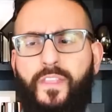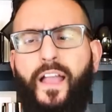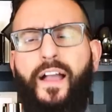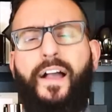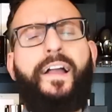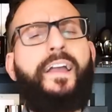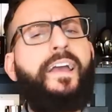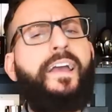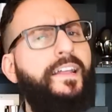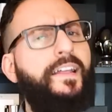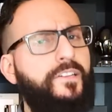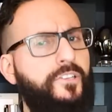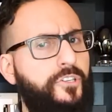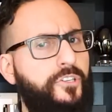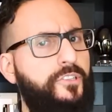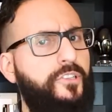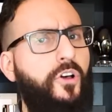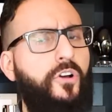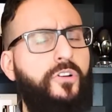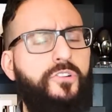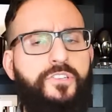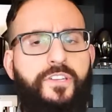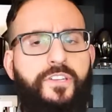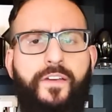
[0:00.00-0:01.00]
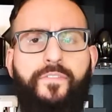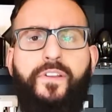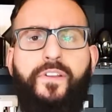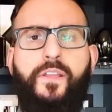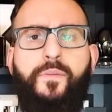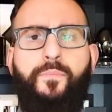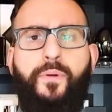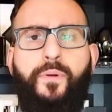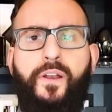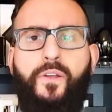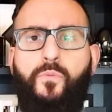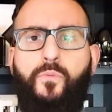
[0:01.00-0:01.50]
I got good
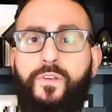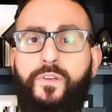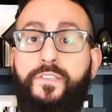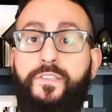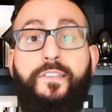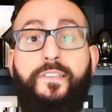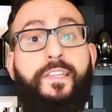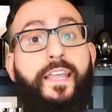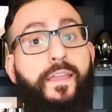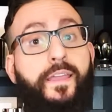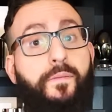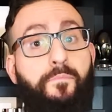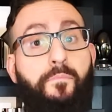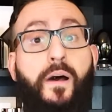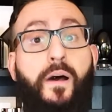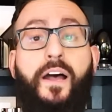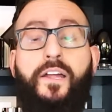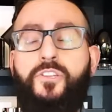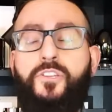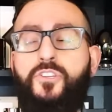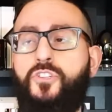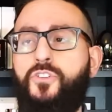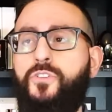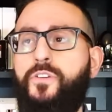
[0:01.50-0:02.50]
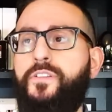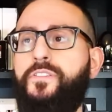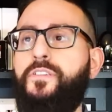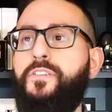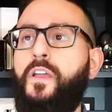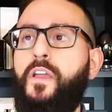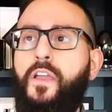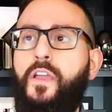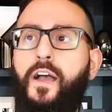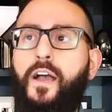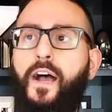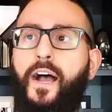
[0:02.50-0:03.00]
longevity, but it wasn't like monstrous.
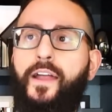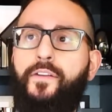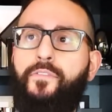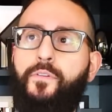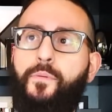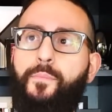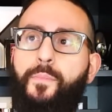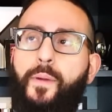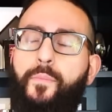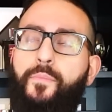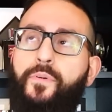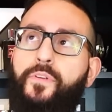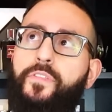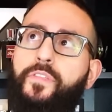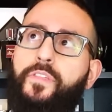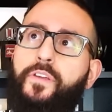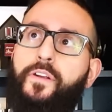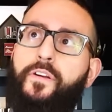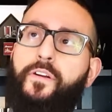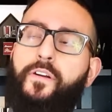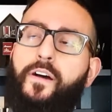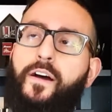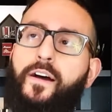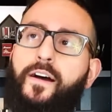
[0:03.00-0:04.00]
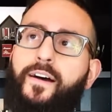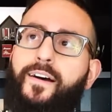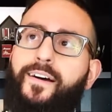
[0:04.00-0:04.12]
I remember their